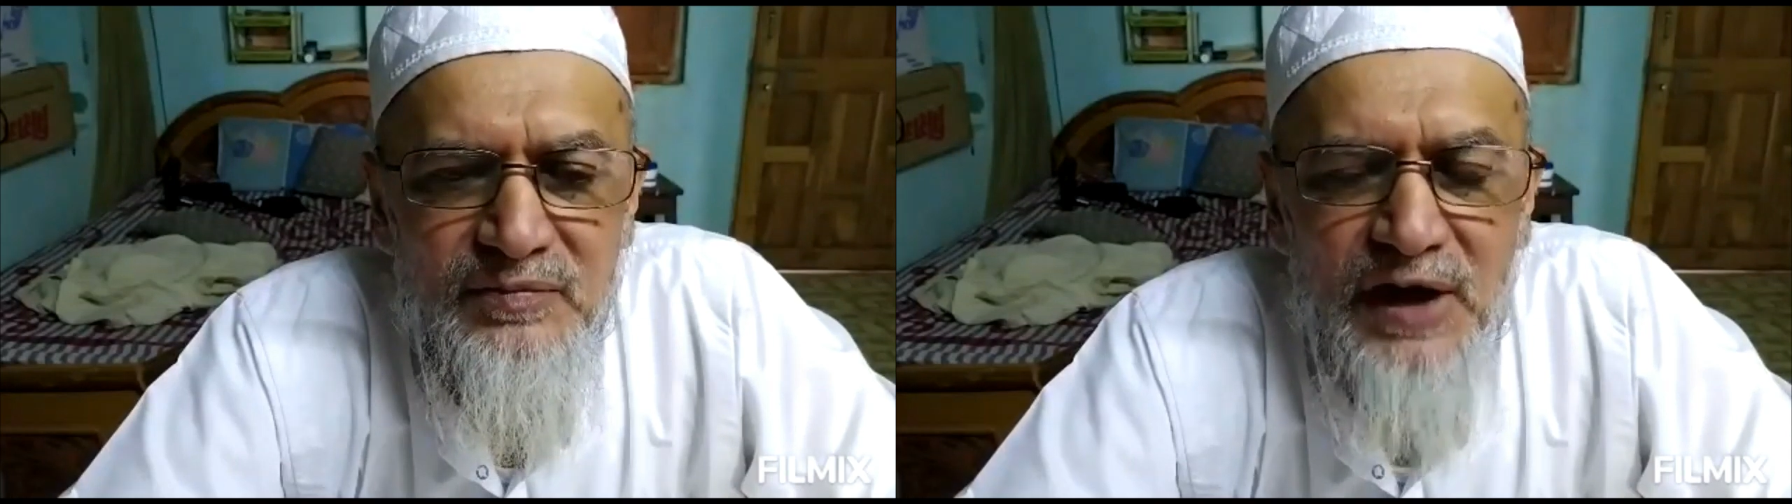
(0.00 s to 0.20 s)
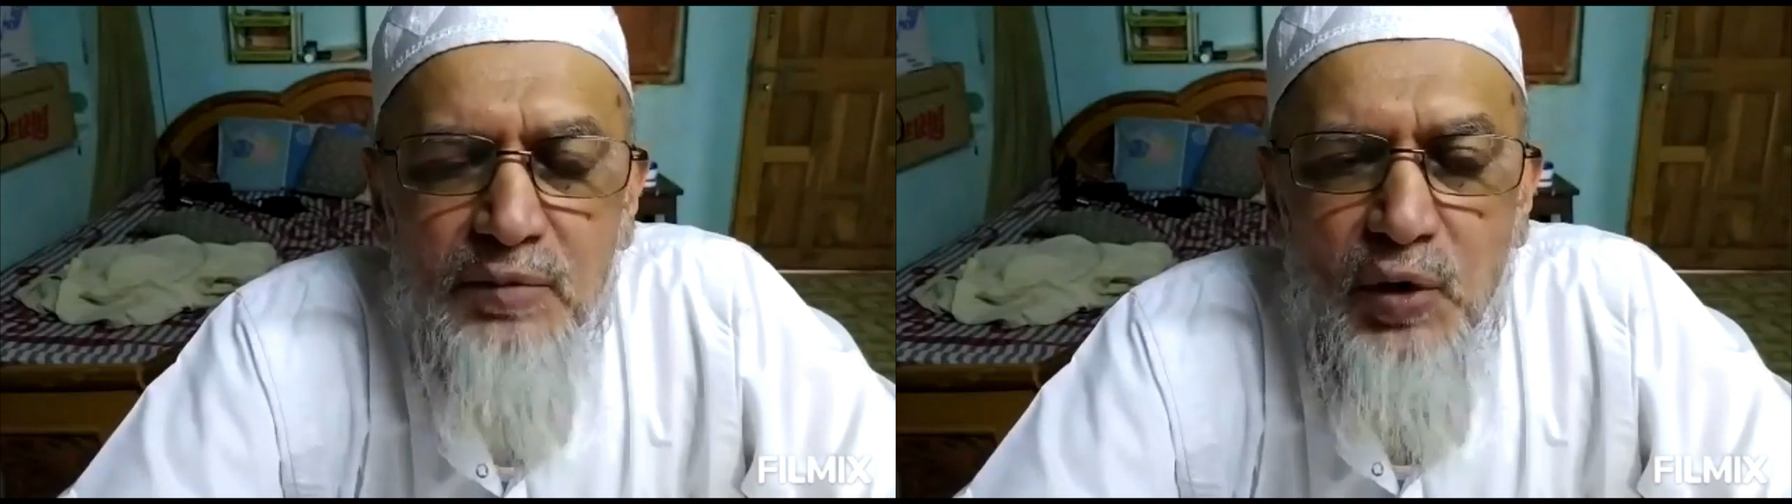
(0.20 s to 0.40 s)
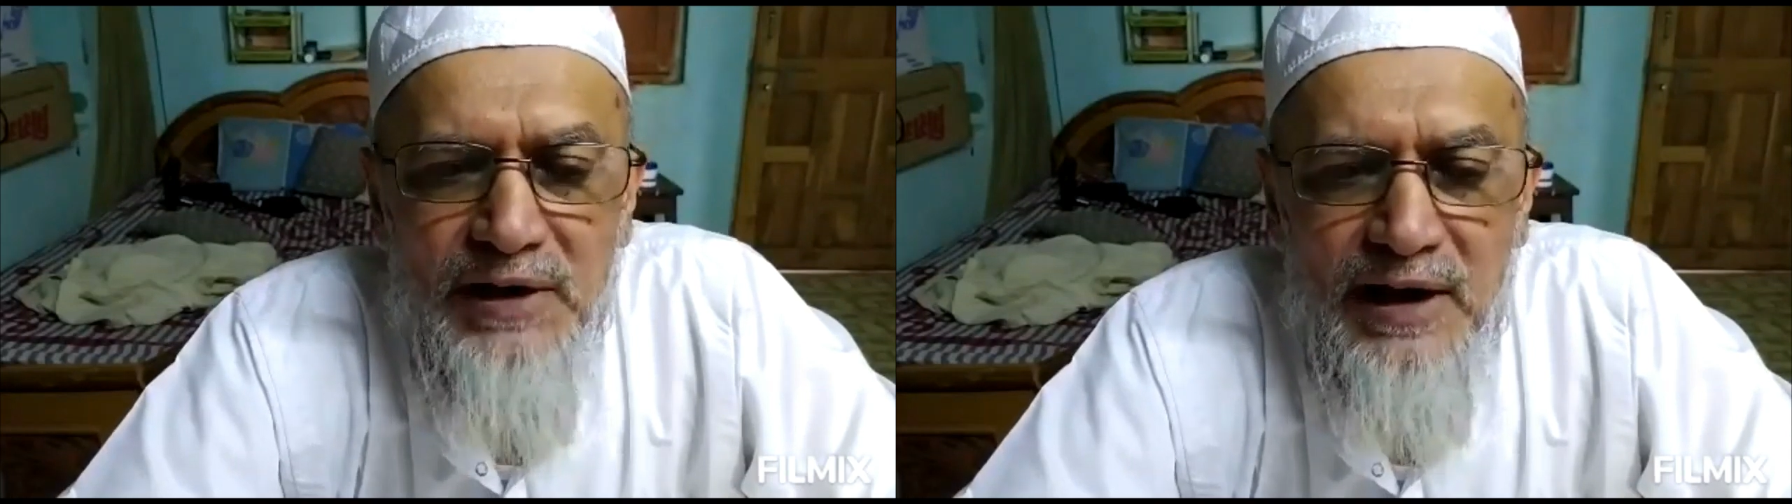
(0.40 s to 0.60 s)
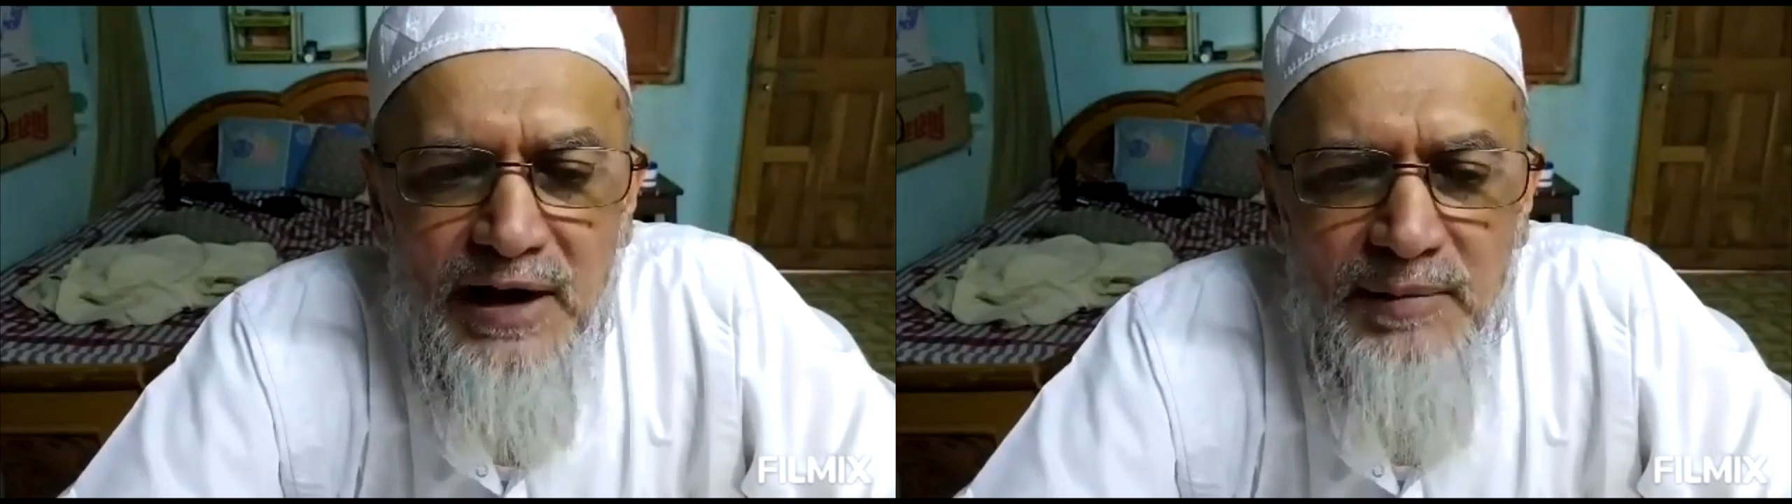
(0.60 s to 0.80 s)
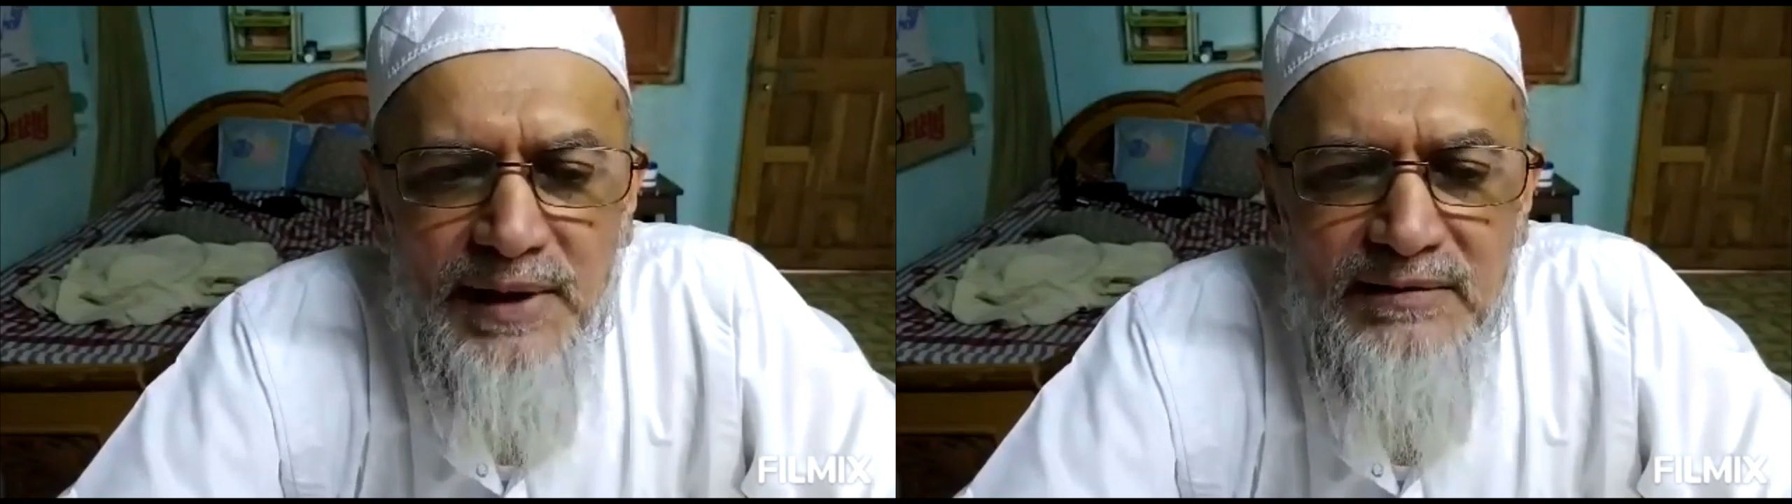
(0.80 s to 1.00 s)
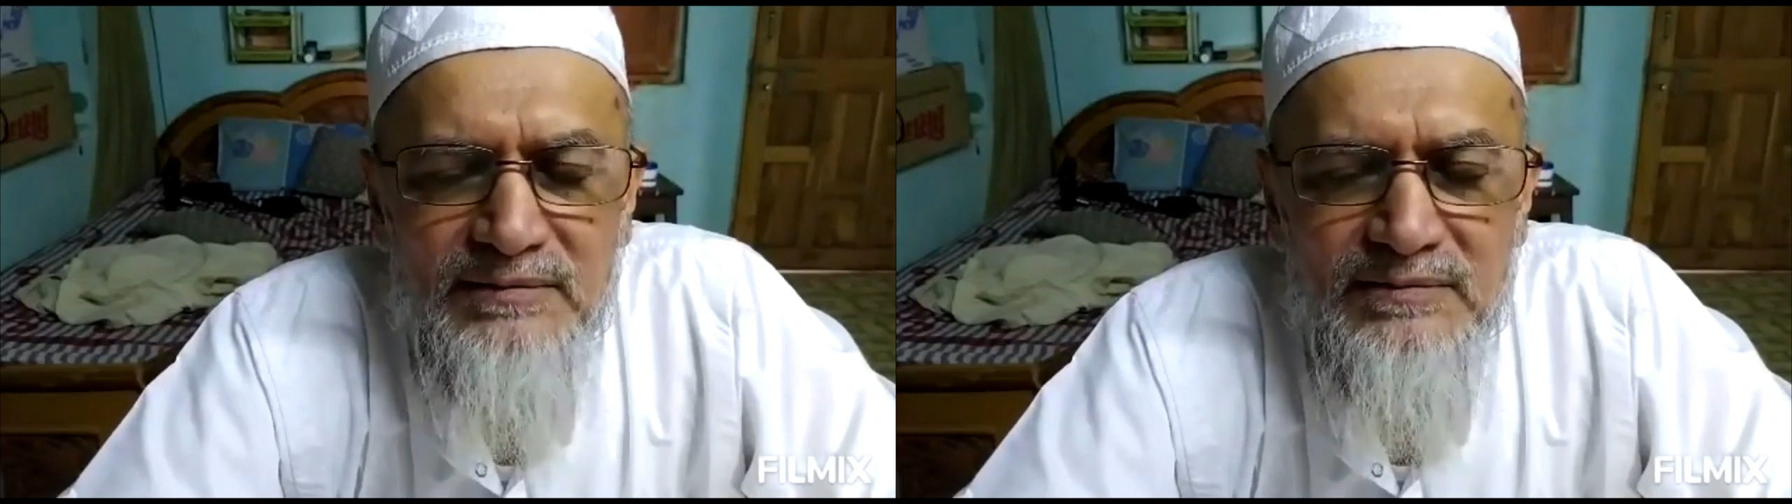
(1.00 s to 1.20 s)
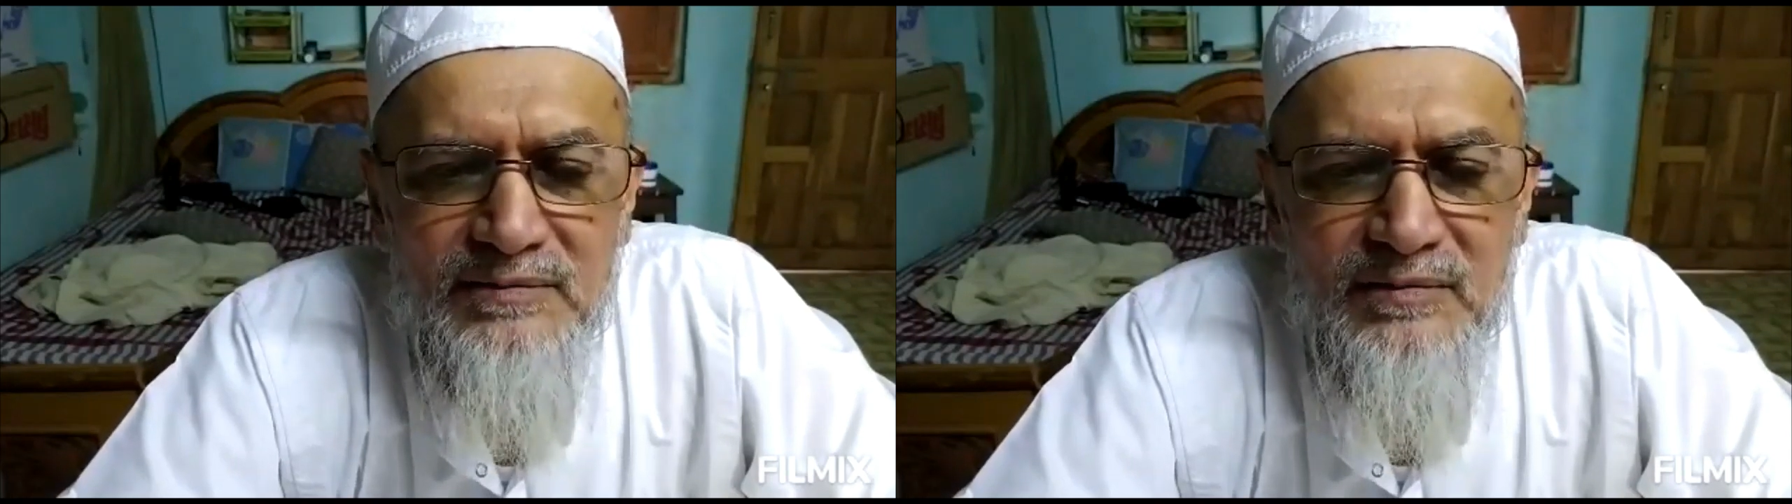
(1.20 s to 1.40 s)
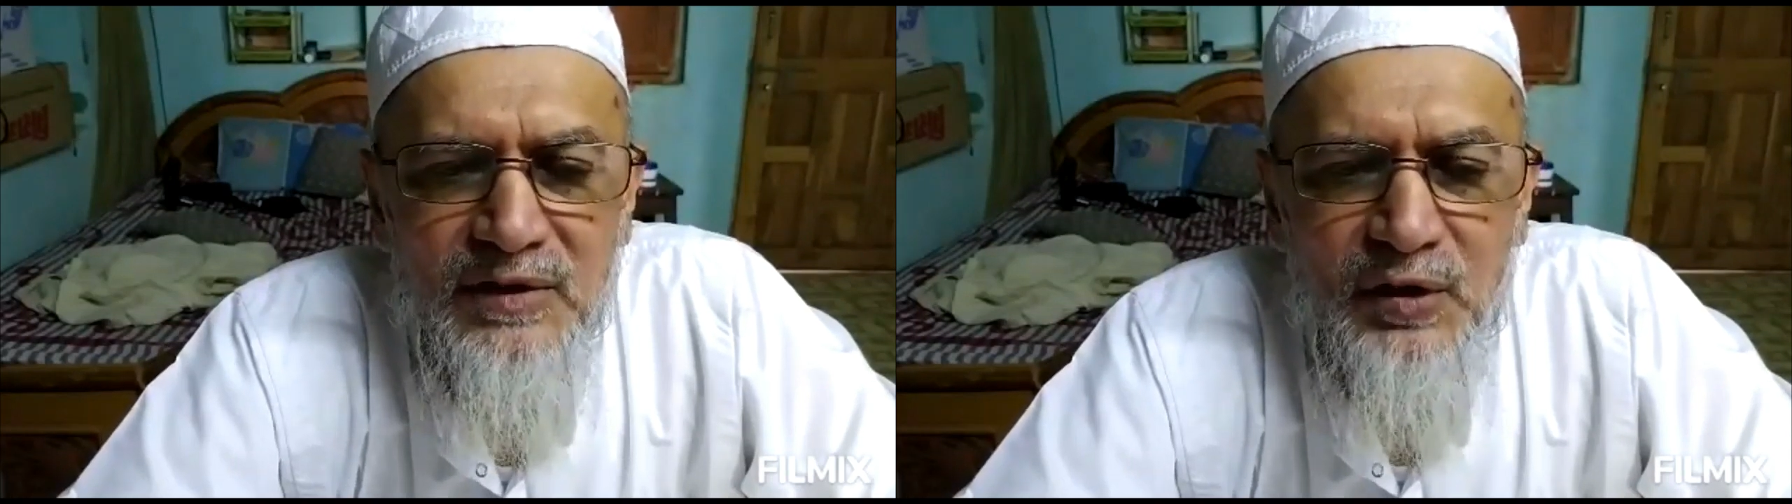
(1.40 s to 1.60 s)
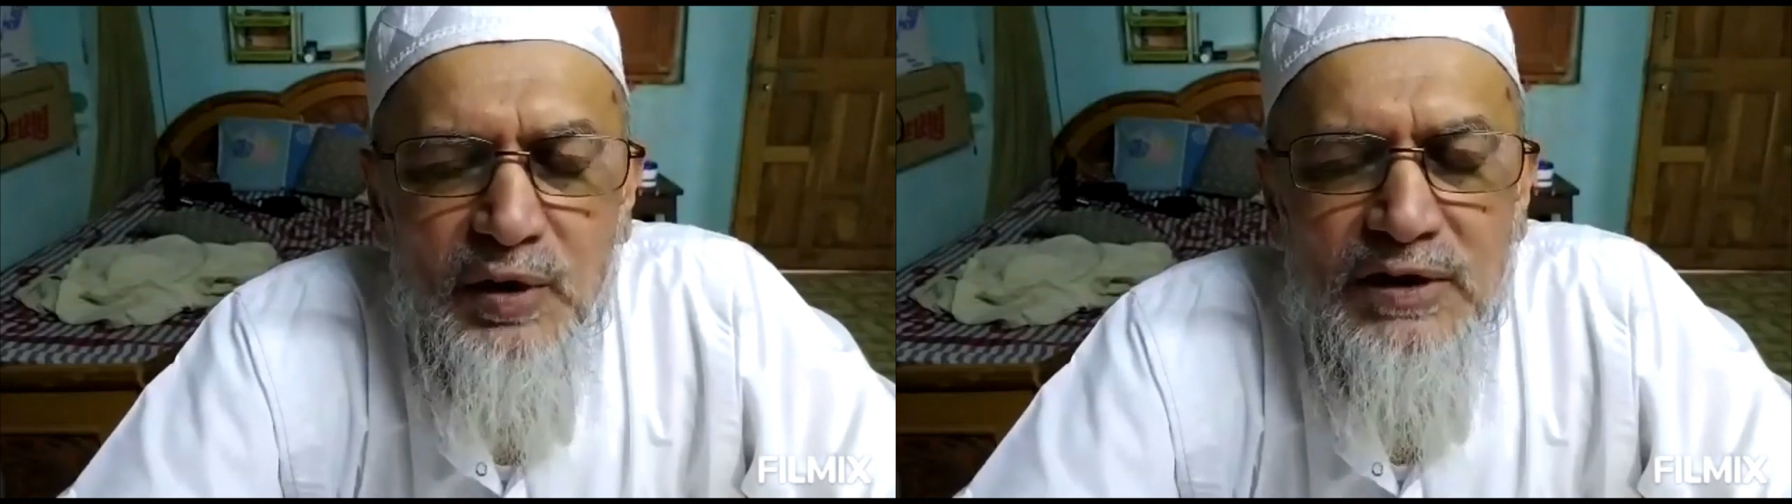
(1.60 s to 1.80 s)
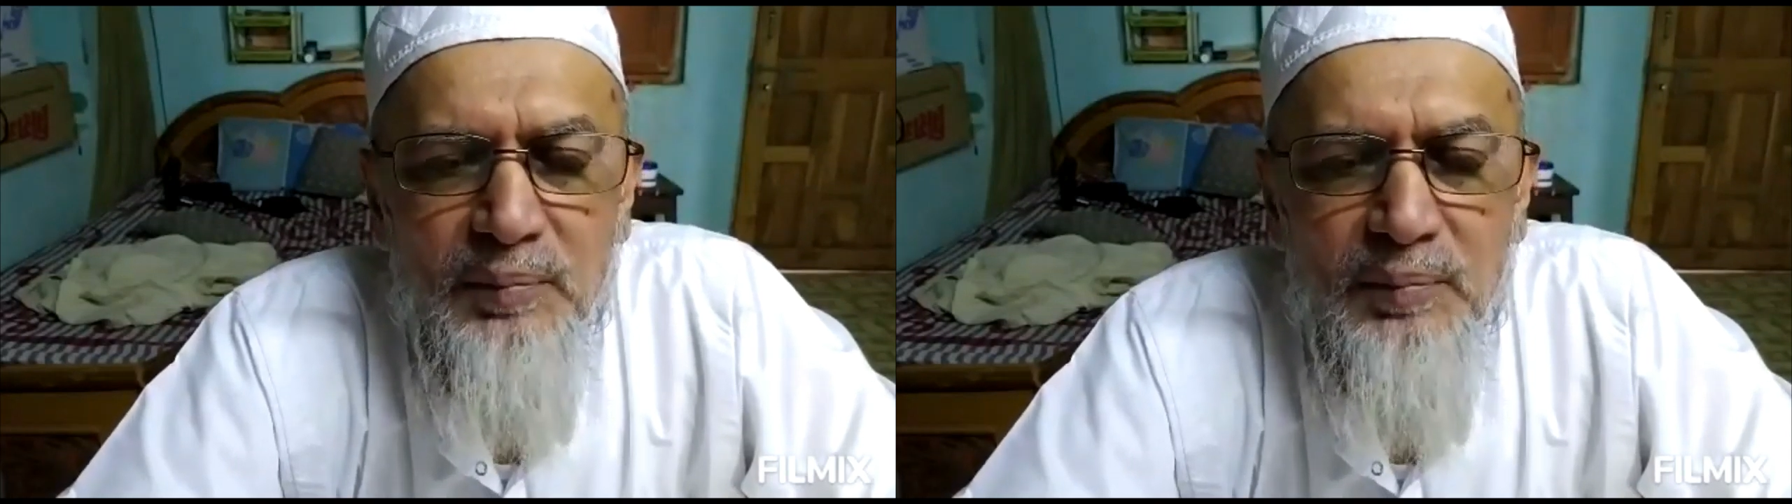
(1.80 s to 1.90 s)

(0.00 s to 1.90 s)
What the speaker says: in Mulk Yemen, with